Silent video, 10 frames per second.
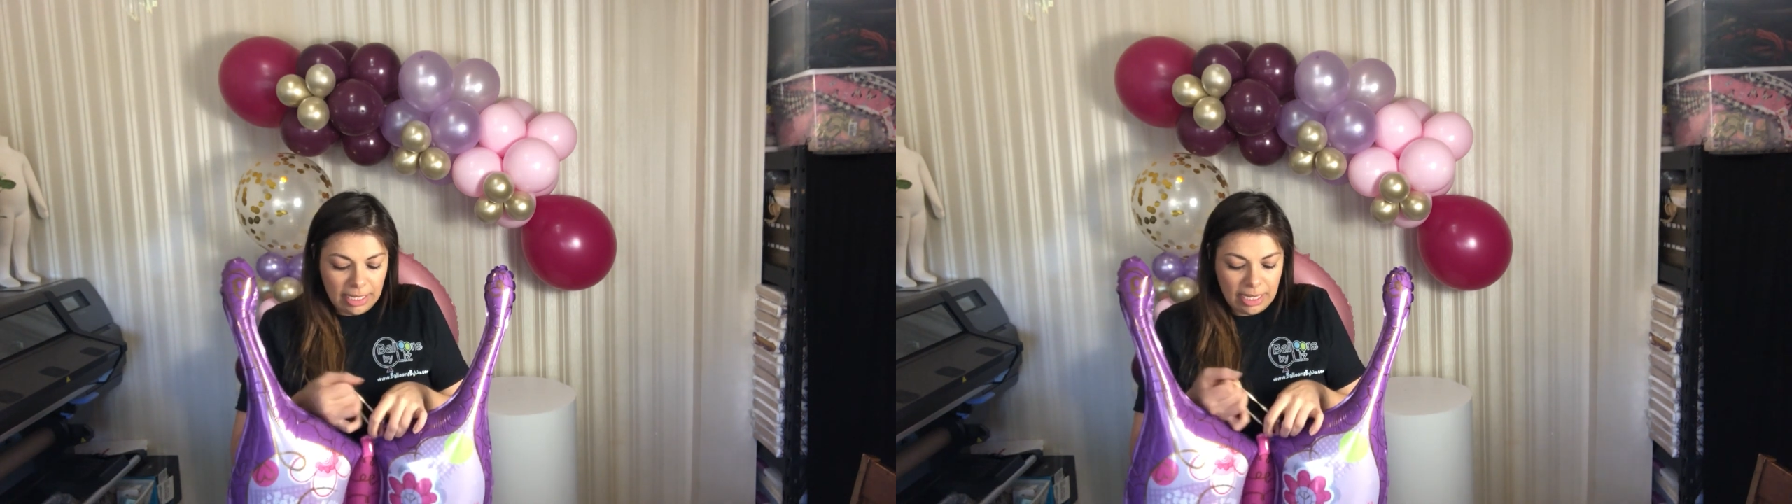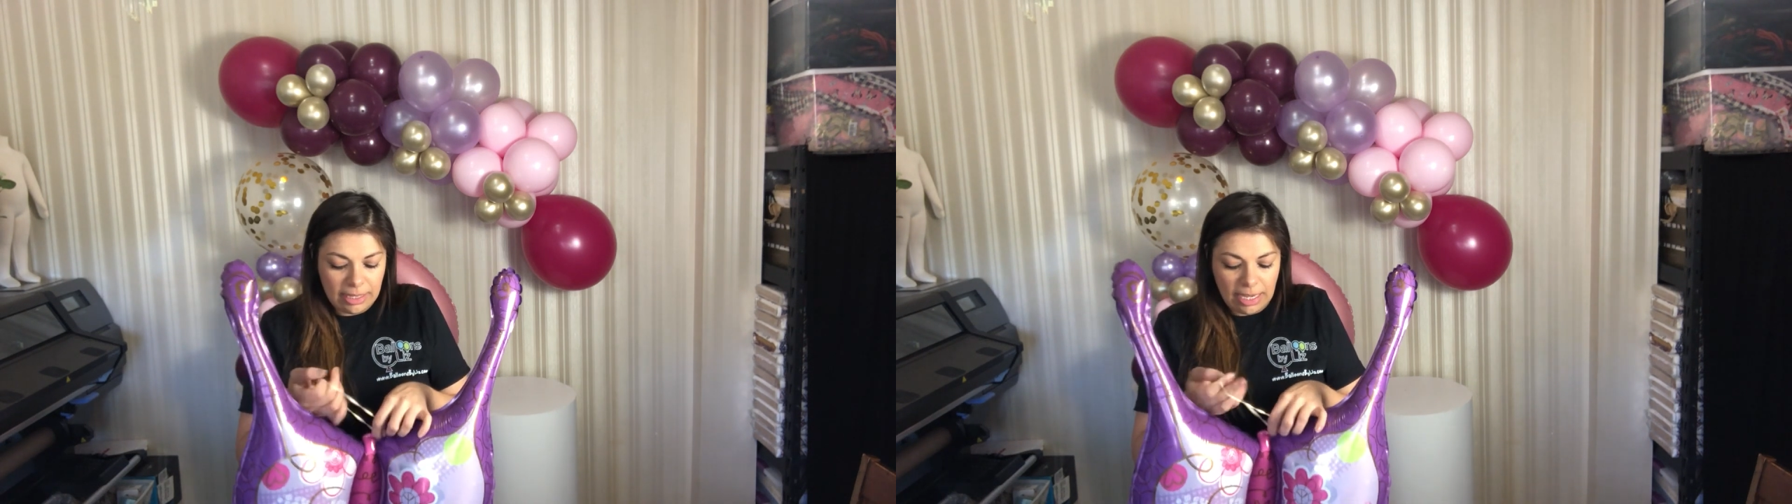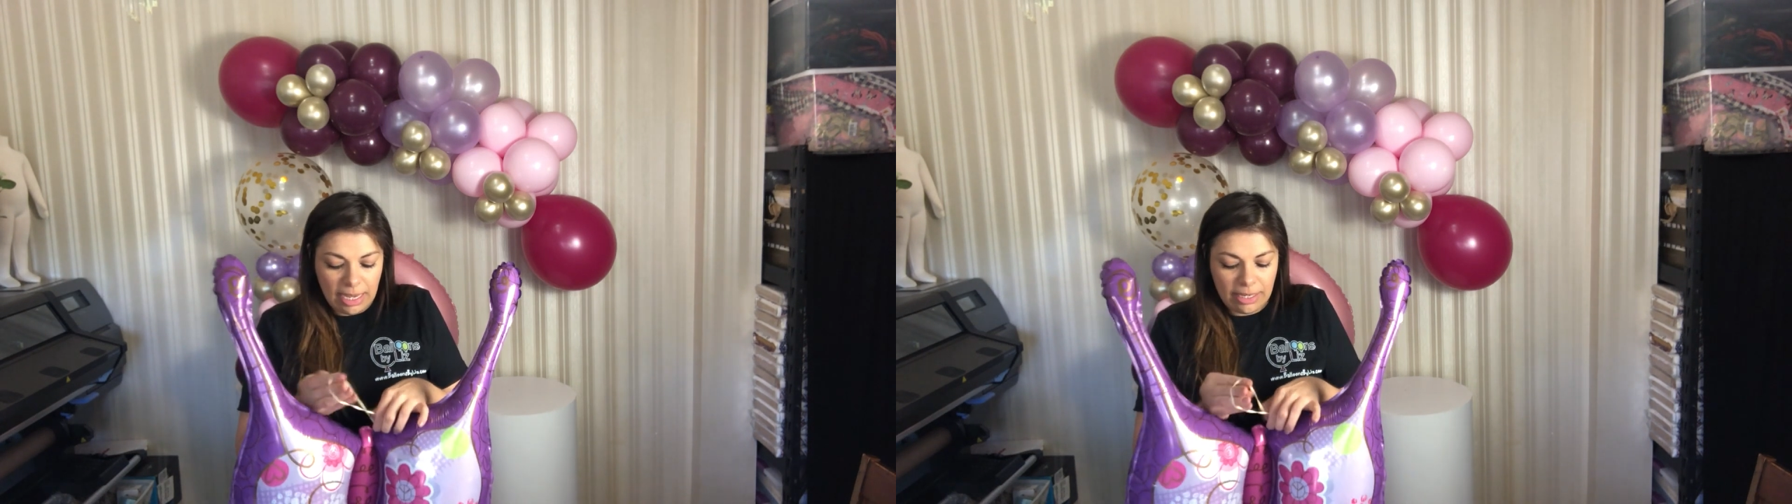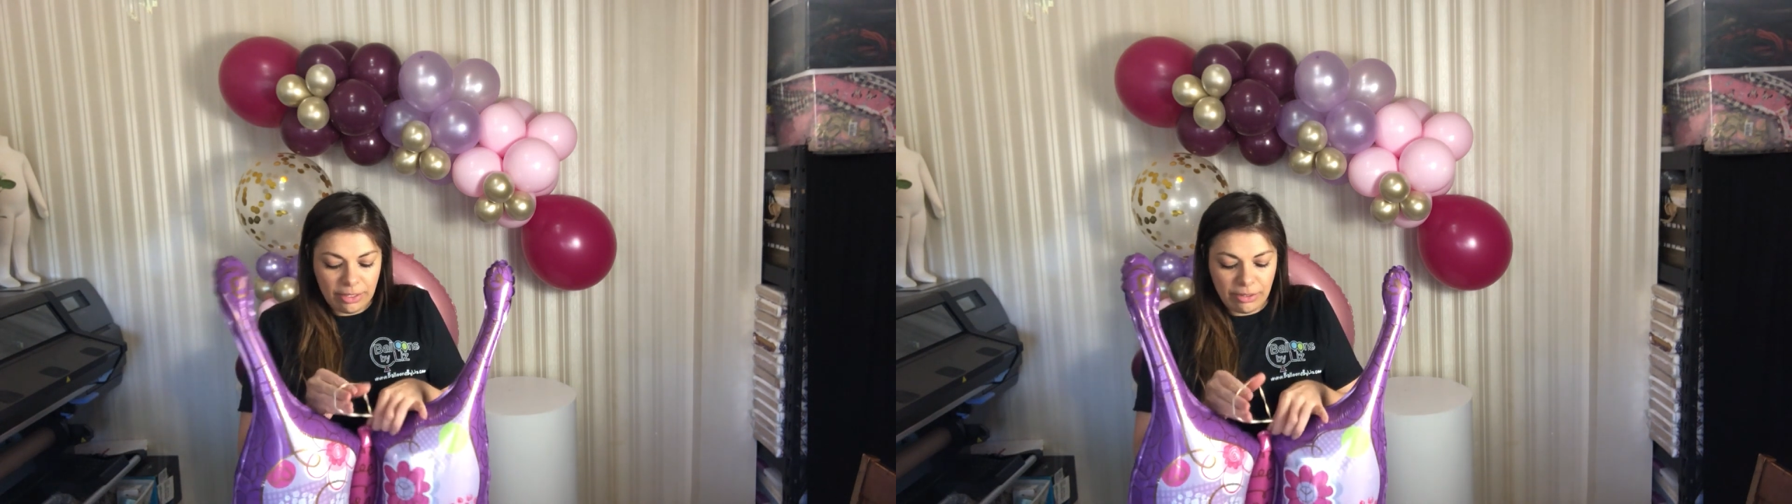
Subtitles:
and then